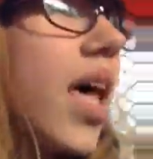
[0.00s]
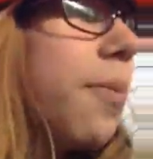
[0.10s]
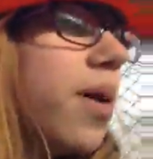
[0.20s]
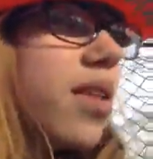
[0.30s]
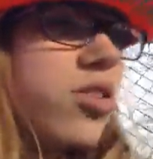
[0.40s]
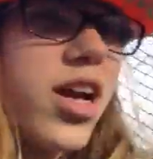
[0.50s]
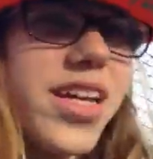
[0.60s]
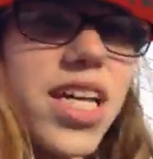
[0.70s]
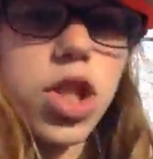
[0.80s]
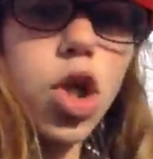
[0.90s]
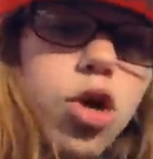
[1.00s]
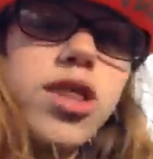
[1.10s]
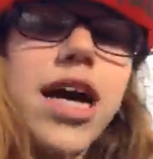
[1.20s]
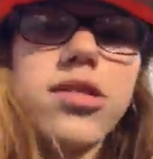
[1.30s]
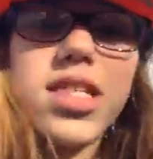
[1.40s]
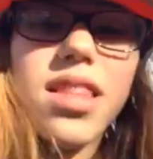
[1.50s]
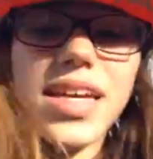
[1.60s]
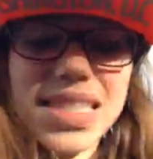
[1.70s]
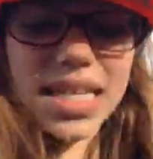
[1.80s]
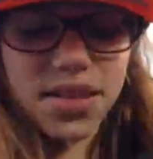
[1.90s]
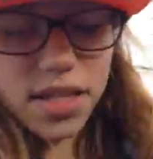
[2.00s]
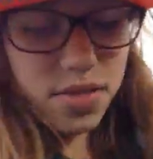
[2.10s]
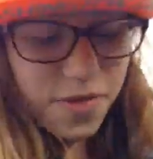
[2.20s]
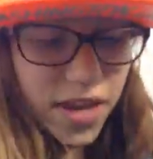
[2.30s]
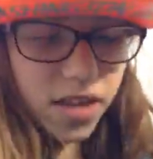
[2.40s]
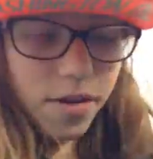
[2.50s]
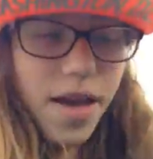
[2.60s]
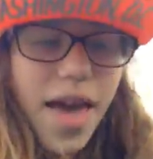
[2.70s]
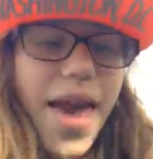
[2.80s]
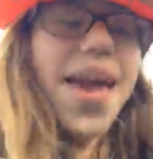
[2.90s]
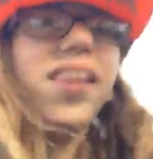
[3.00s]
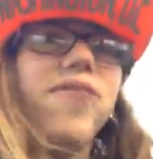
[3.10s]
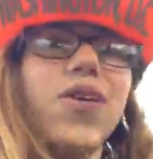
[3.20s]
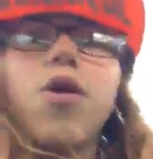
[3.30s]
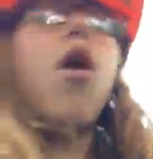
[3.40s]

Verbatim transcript: like button. Let's try and get 2,000 likes on this video. And if you